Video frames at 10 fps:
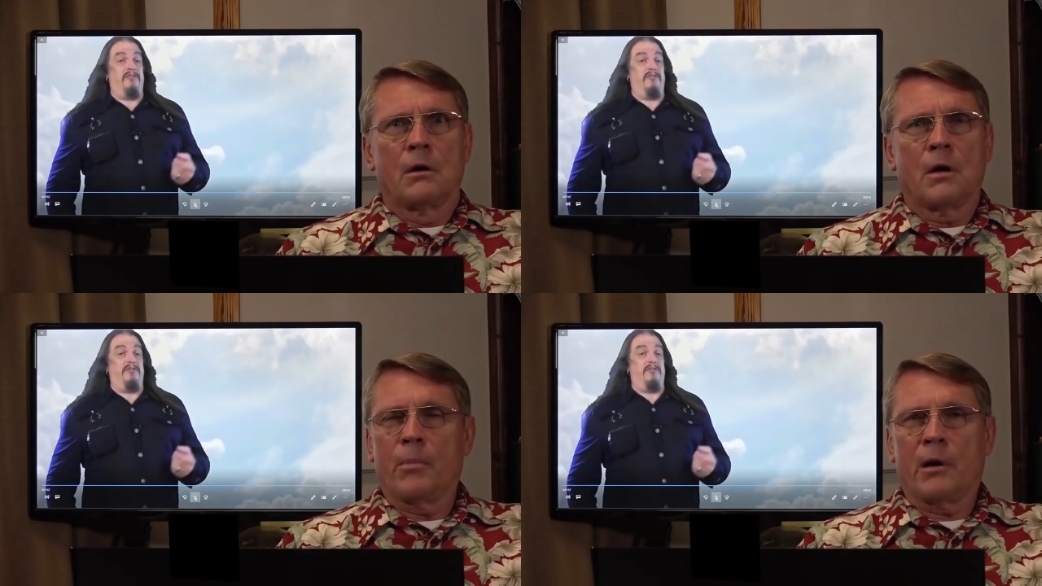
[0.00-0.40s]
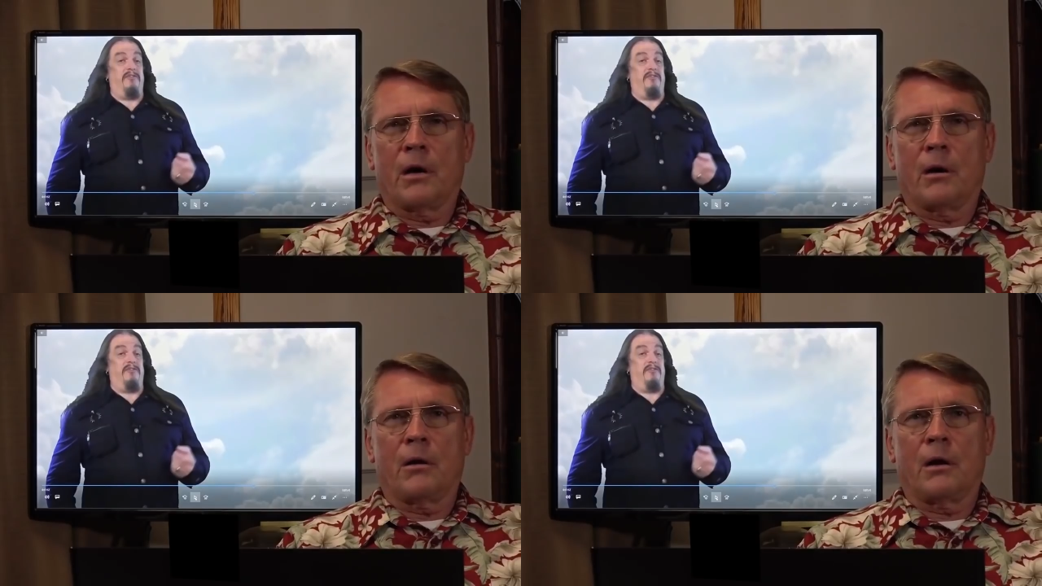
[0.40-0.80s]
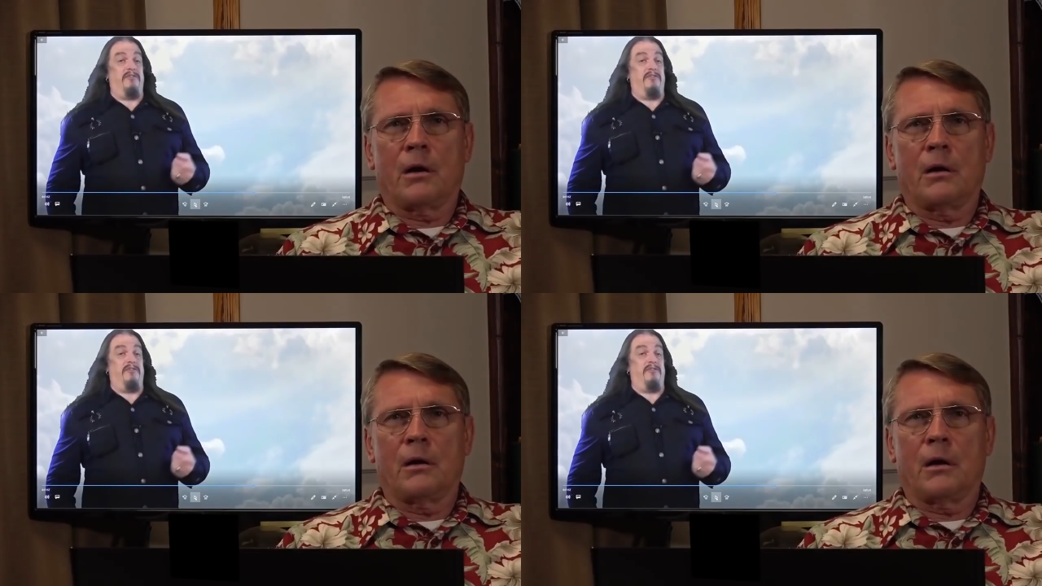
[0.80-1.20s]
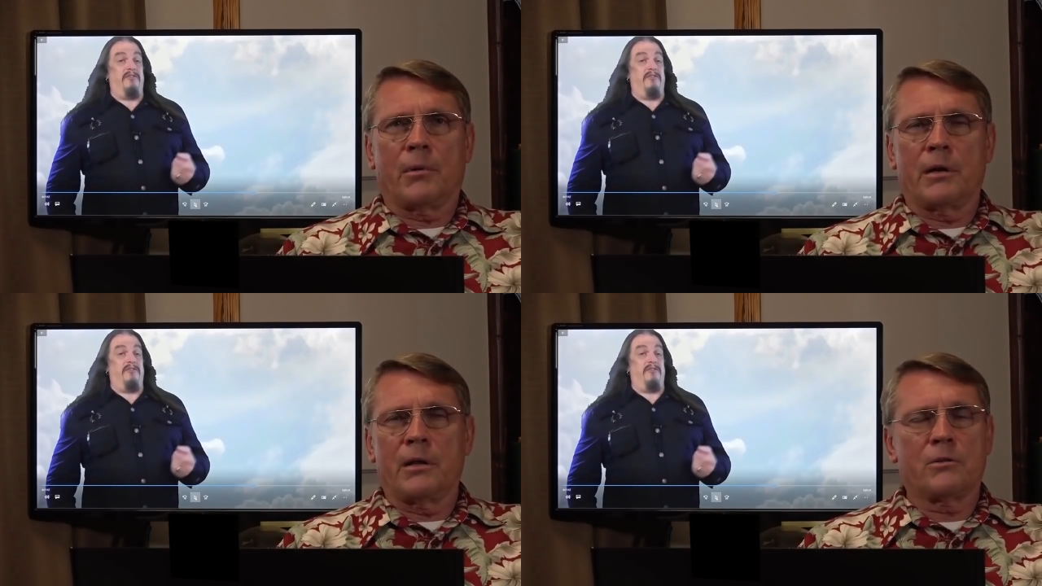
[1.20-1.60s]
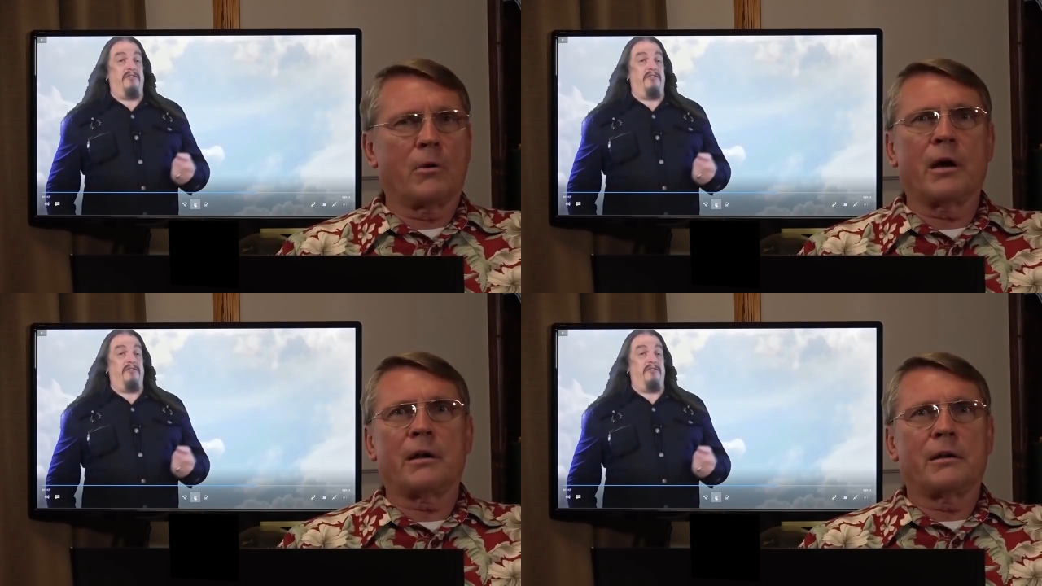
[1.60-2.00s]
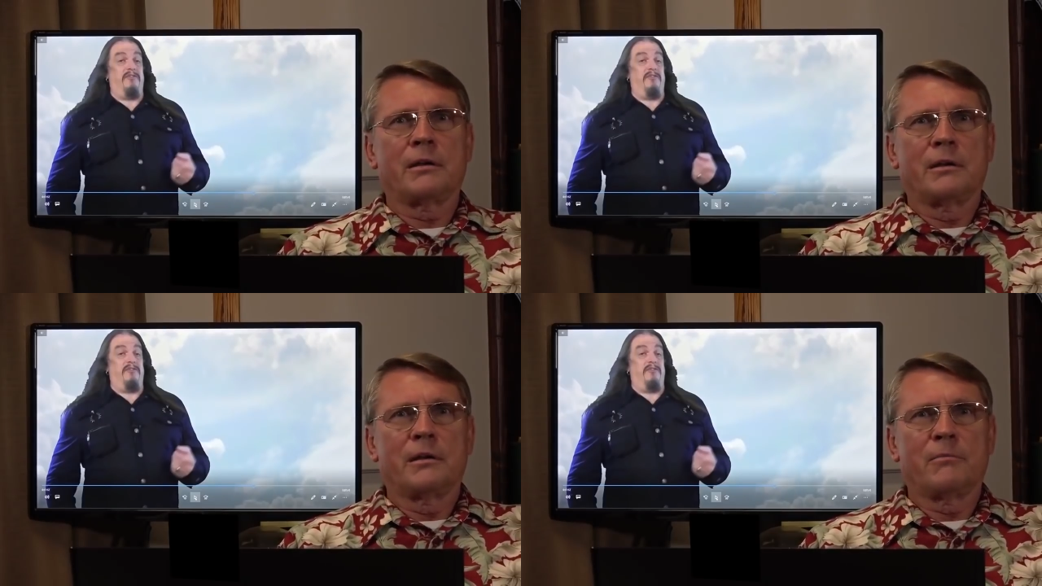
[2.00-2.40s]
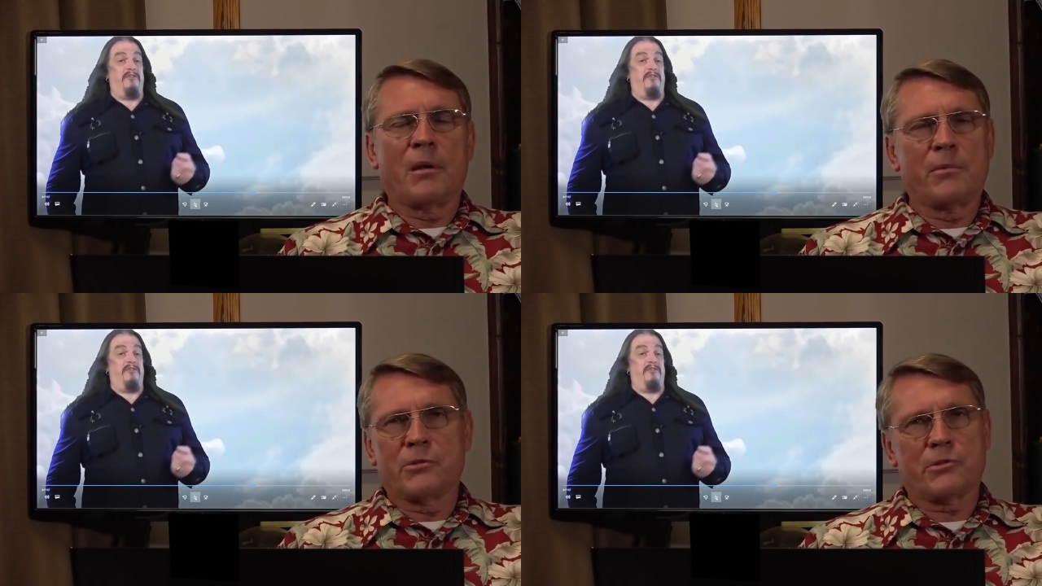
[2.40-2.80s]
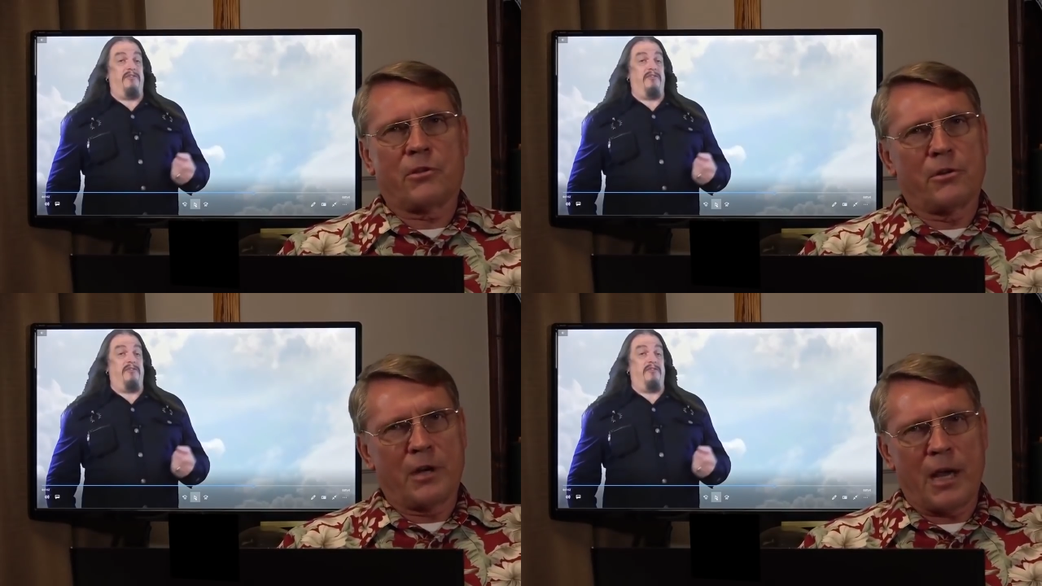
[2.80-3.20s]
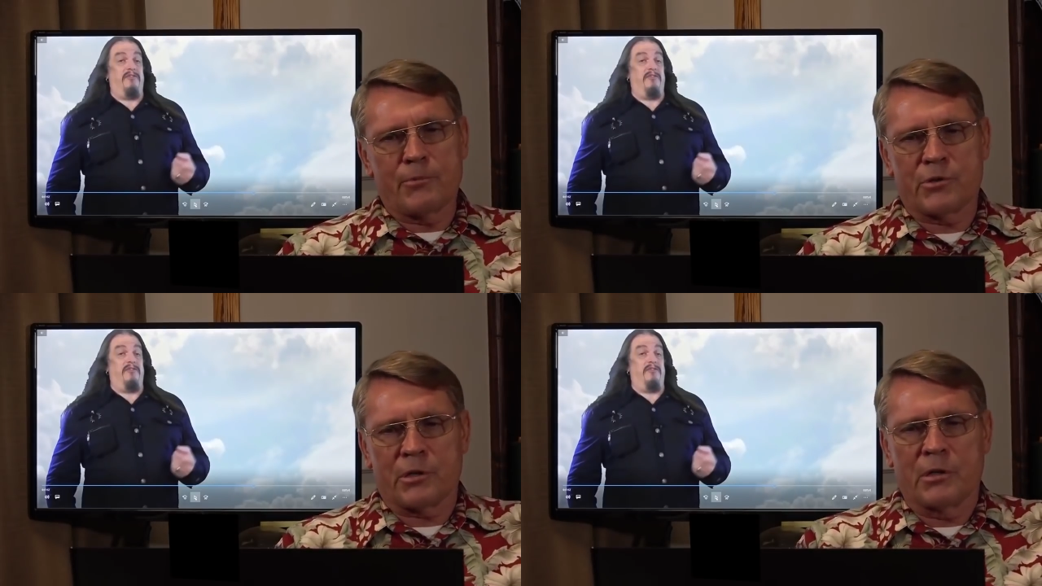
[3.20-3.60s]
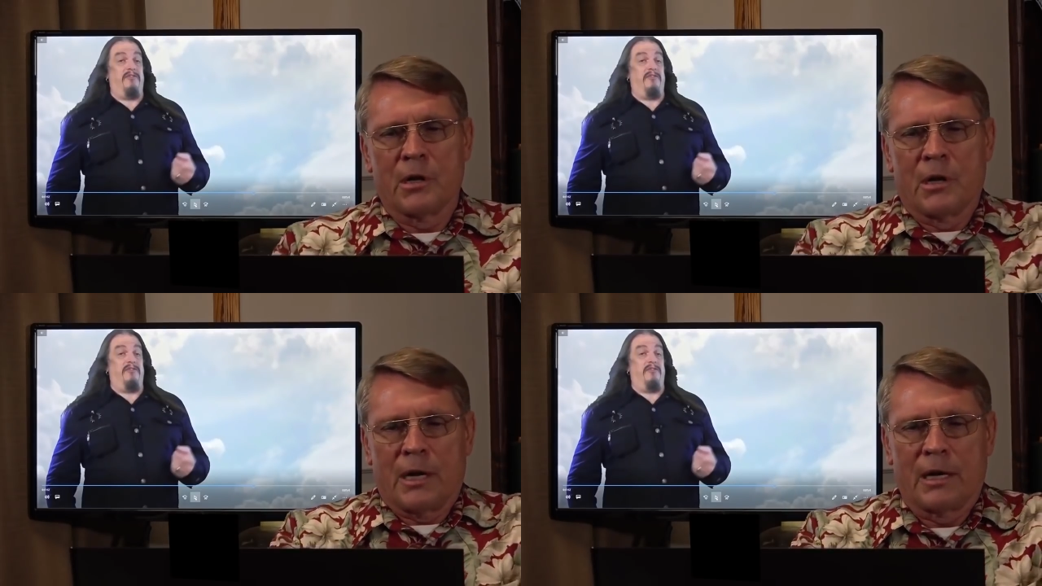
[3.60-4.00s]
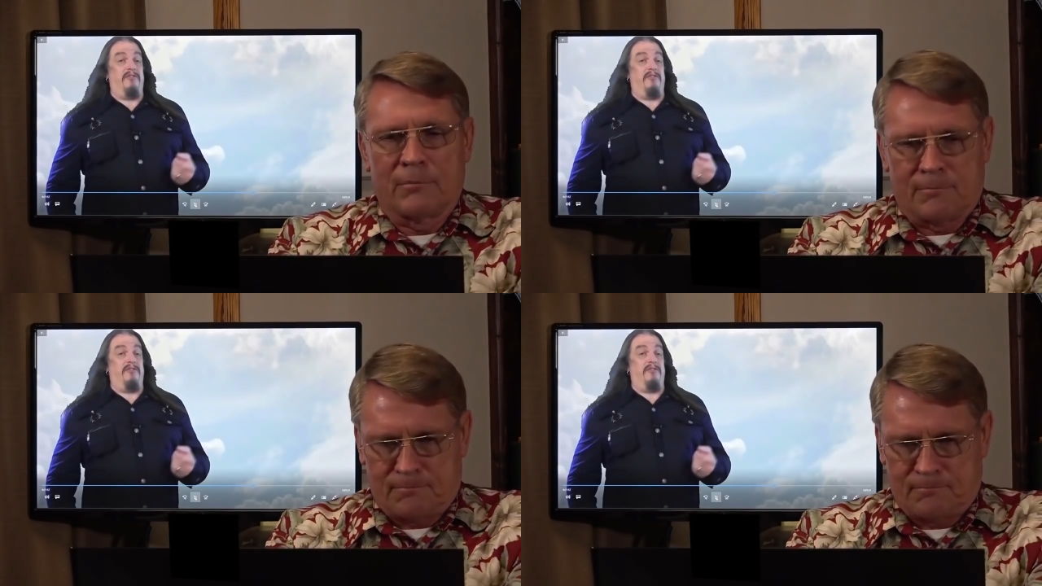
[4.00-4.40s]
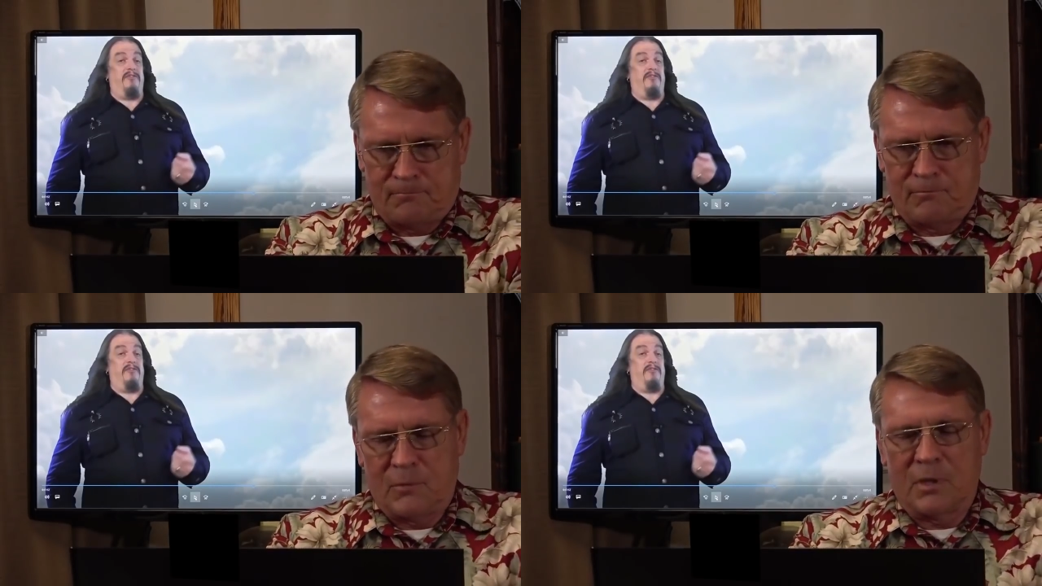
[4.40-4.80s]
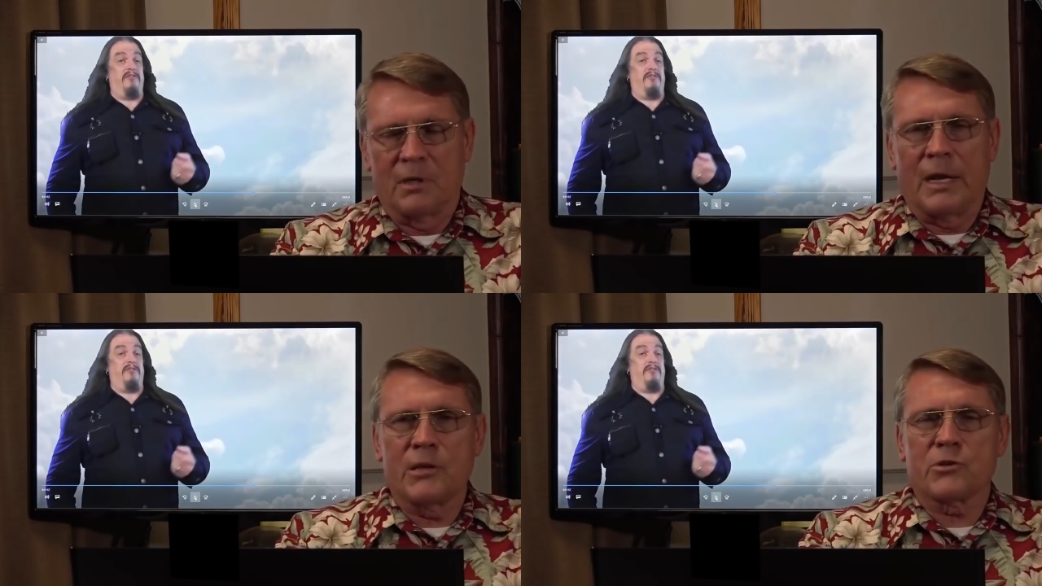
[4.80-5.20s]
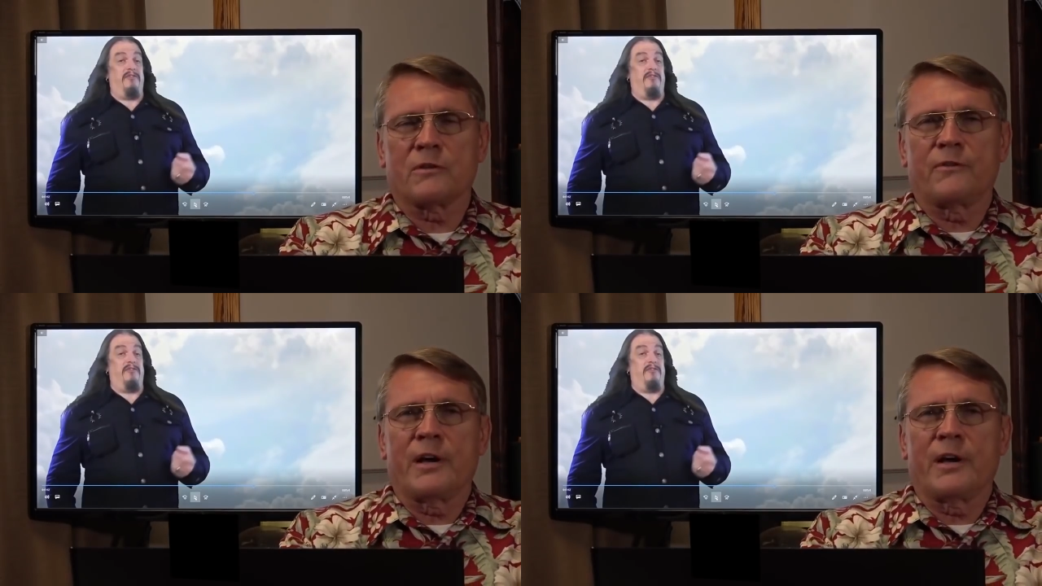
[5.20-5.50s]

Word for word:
Speaker 1: How about neither one? Maybe there's a third option. Logical